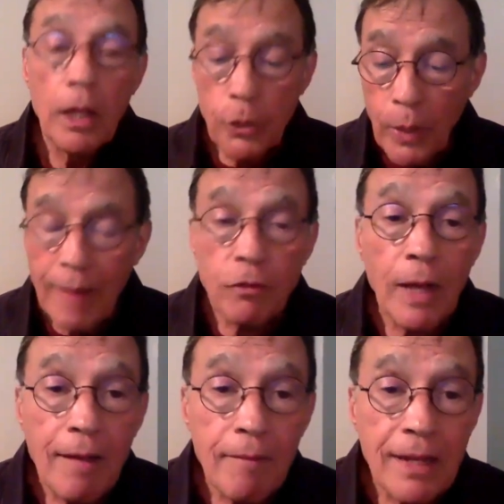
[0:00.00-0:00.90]
You have to
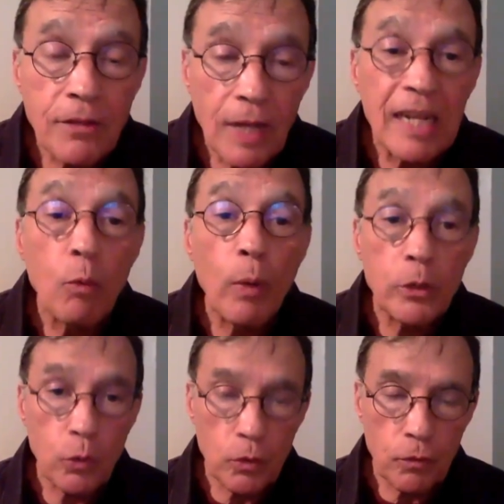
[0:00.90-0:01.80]
have exciting
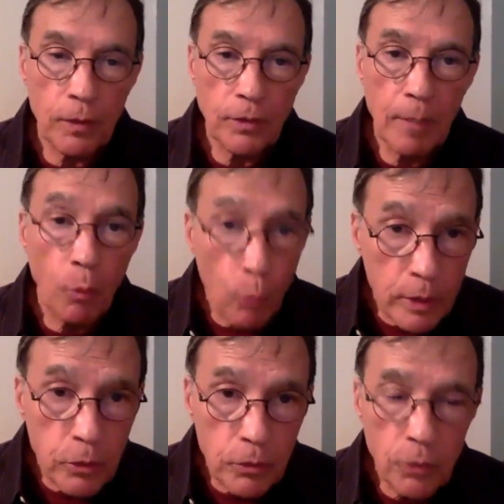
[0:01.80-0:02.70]
rituals, for example.
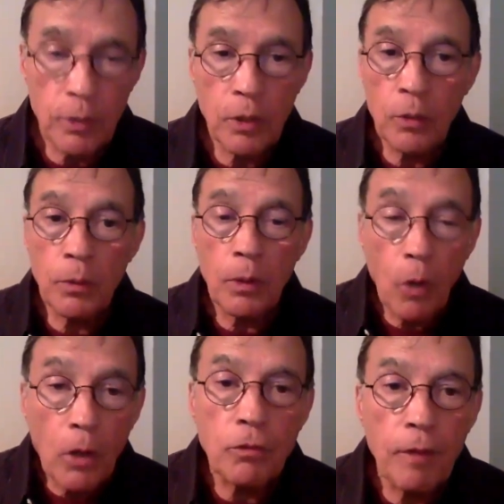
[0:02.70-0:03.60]
Rituals are another
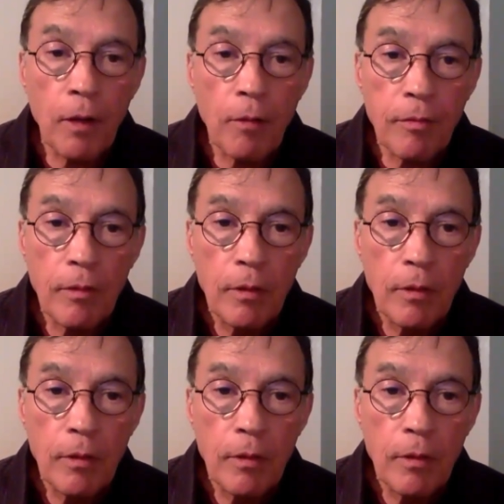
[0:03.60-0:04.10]
cause of health.